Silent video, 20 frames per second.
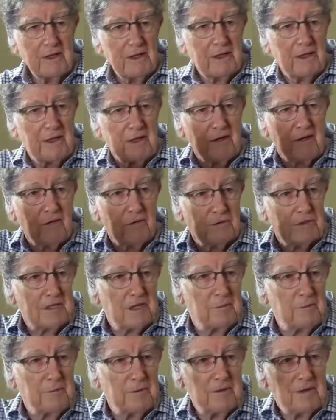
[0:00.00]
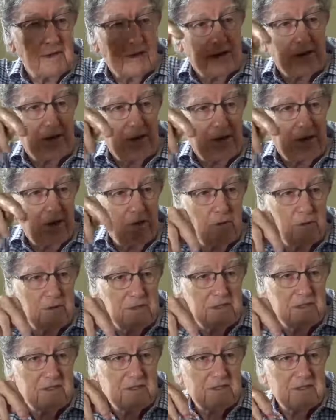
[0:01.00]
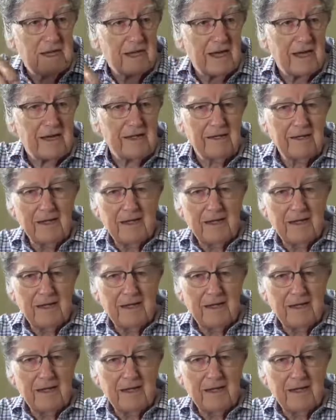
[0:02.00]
he goes up, and he goes inside.